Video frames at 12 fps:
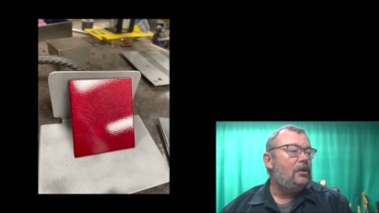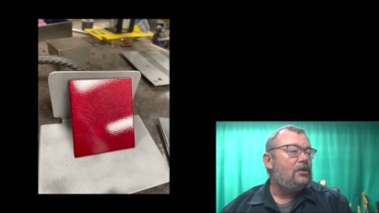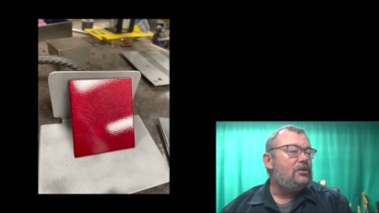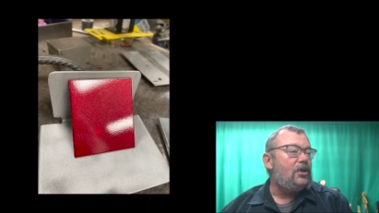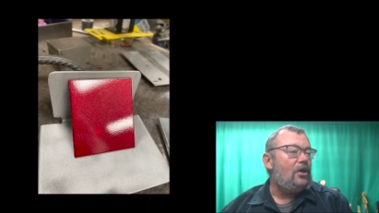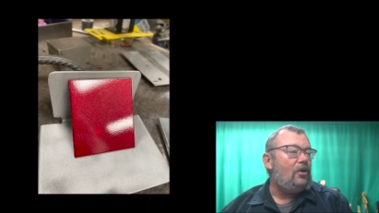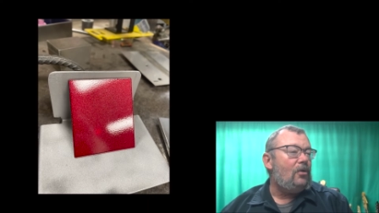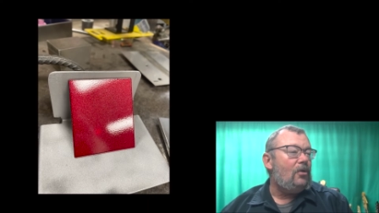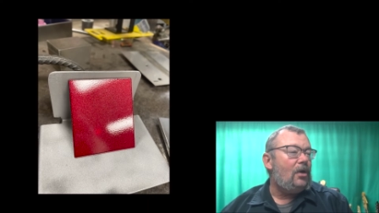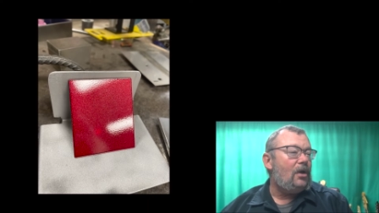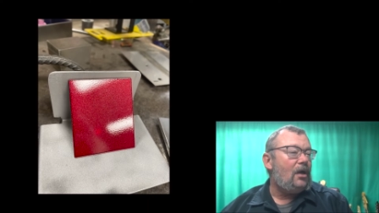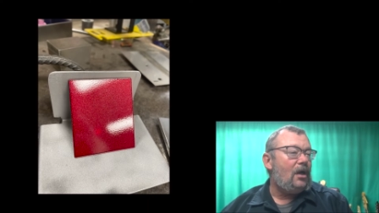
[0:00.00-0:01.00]

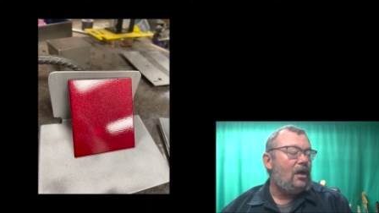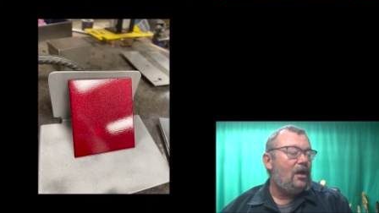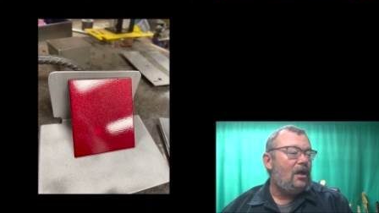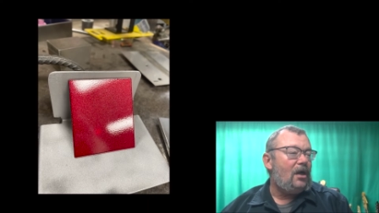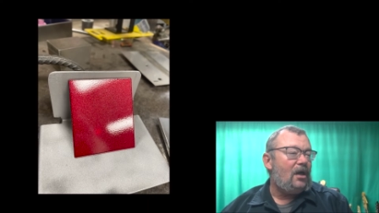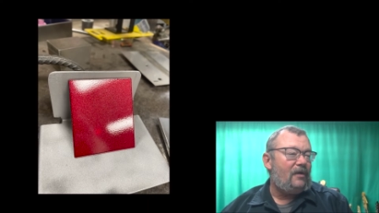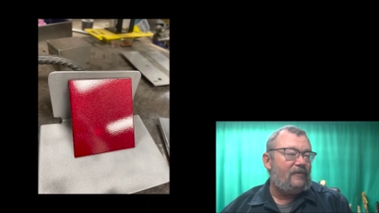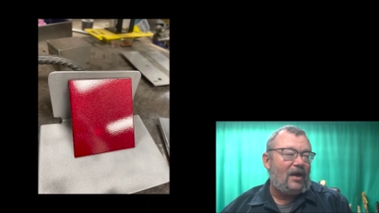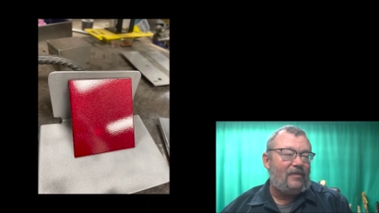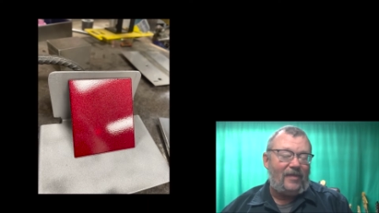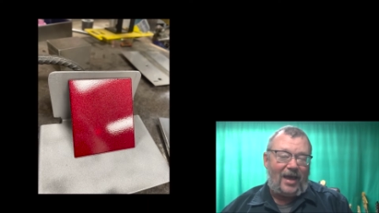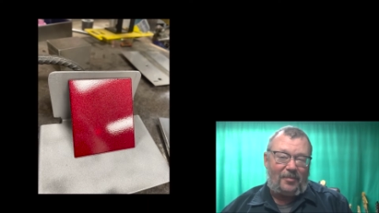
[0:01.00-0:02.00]
So I've
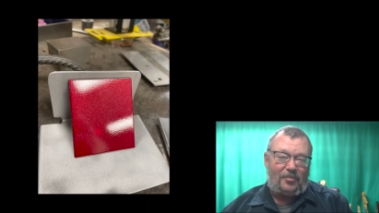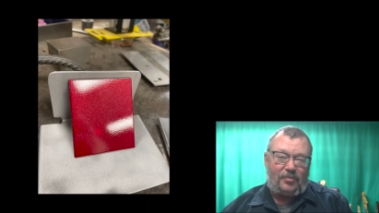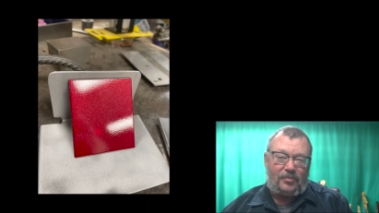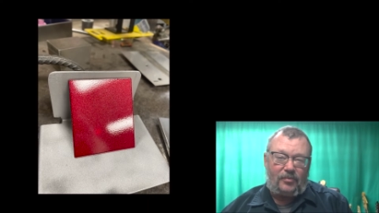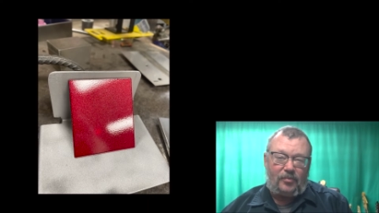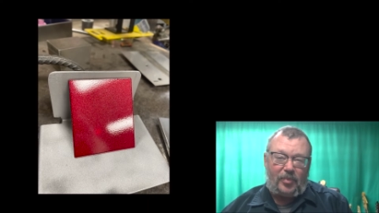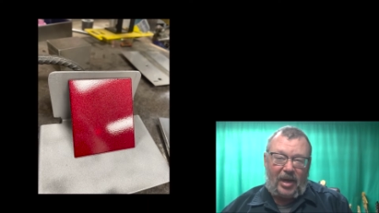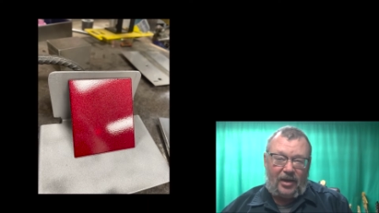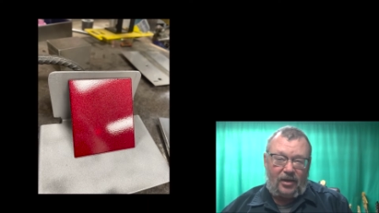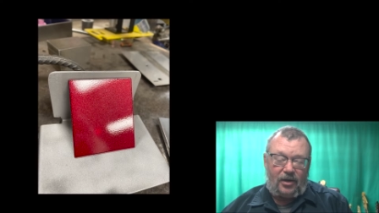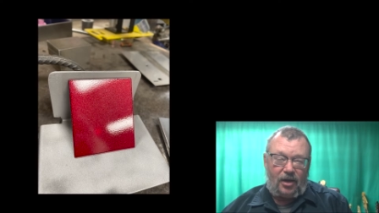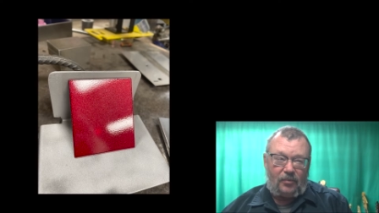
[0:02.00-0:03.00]
gotten that
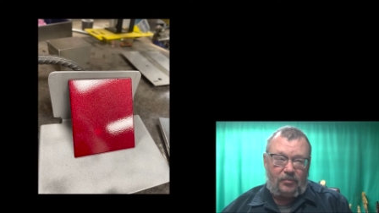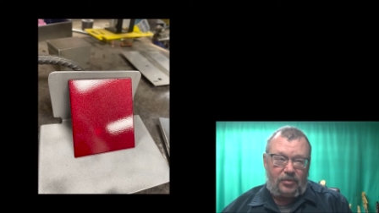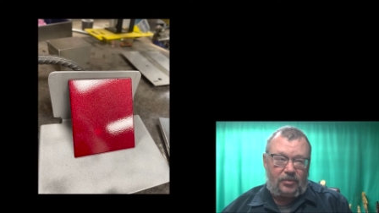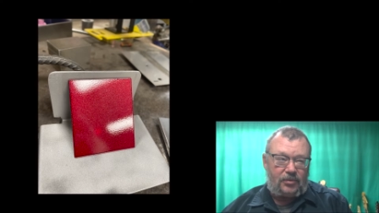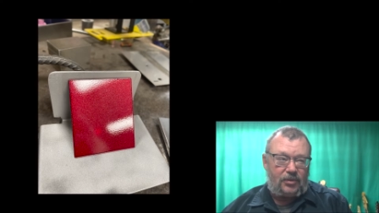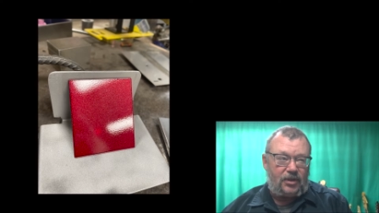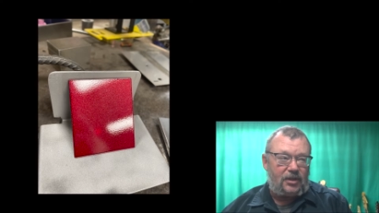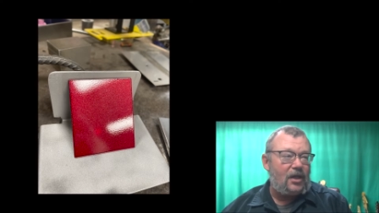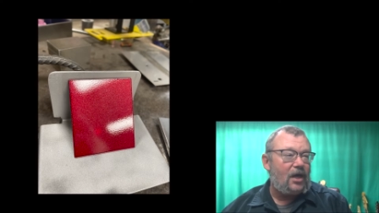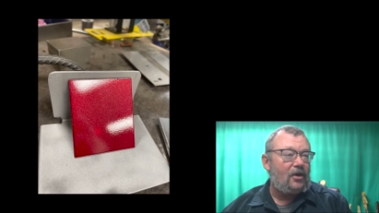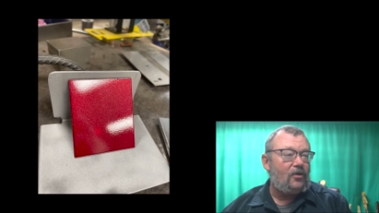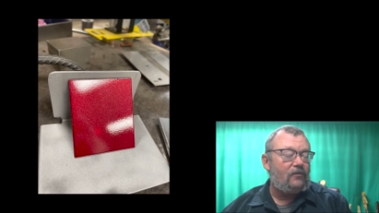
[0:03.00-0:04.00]
painted up, did
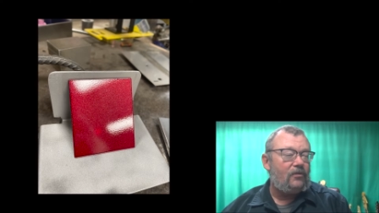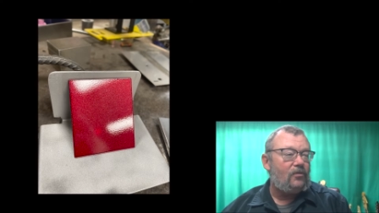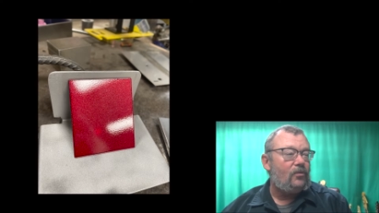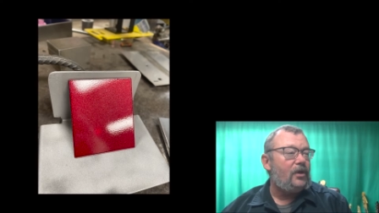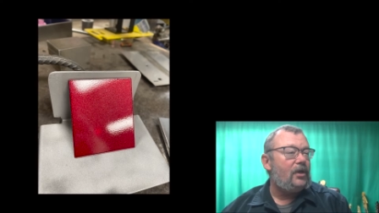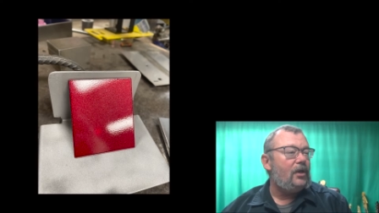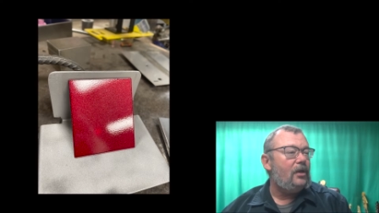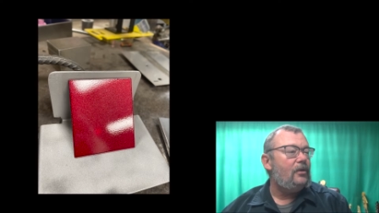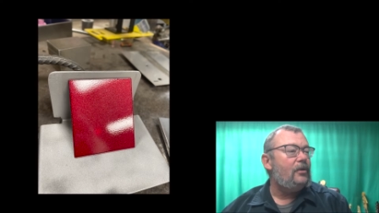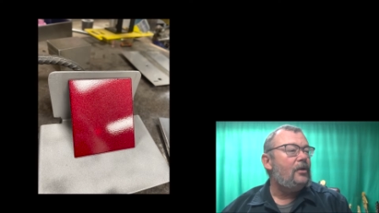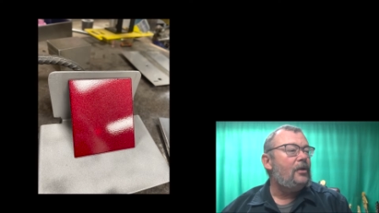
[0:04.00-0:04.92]
that over the weekend,